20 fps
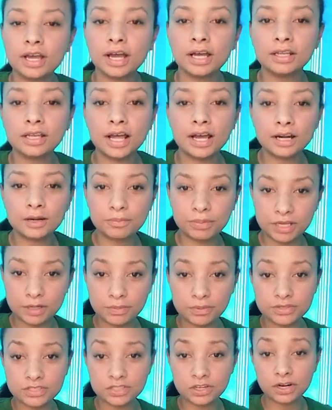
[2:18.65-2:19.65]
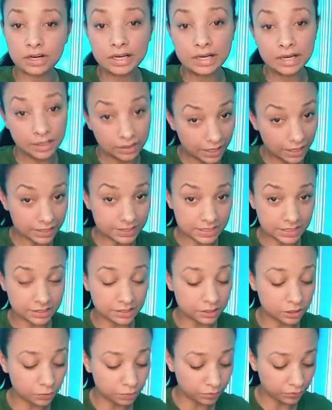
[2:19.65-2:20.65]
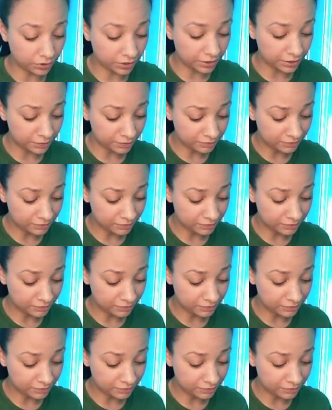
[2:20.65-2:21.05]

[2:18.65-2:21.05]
a lot of people started collecting the debris.